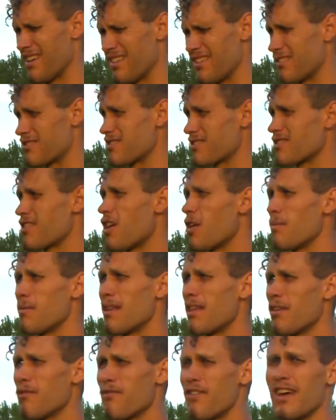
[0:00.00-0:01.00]
There's so
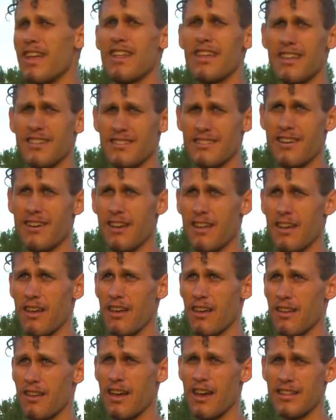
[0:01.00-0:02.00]
many fittings on
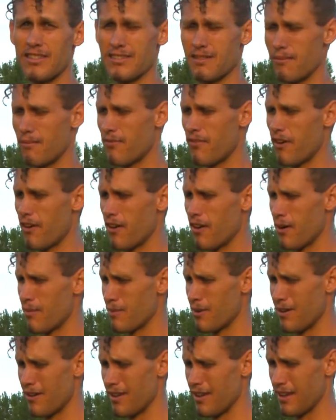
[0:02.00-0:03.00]
a custom farm
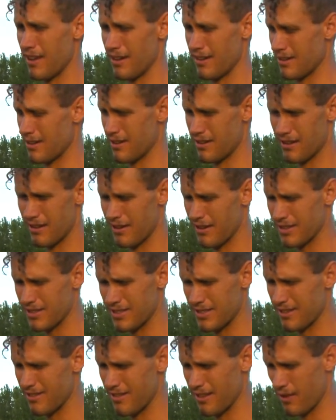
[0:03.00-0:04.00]
you need
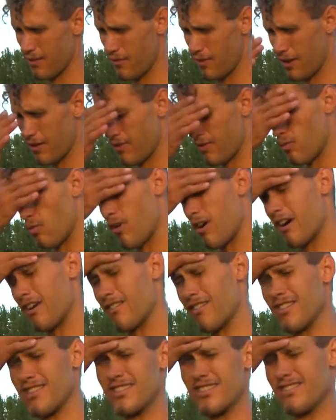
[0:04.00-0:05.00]
constantly for different
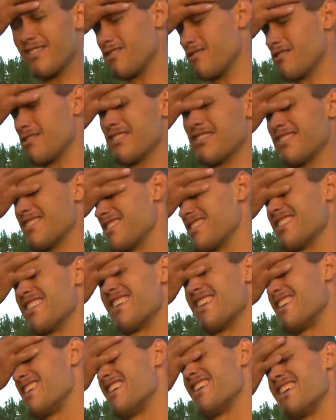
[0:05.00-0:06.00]
watering solutions.
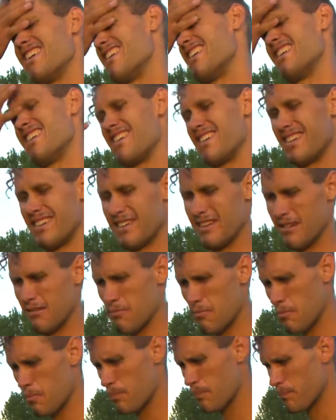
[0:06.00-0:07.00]
And so I
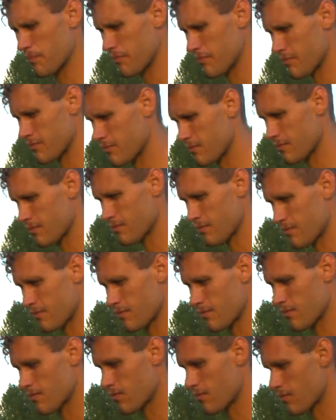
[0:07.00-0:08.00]
hope uh, Form
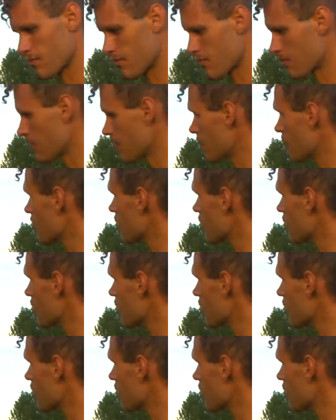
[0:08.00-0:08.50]
Labs could help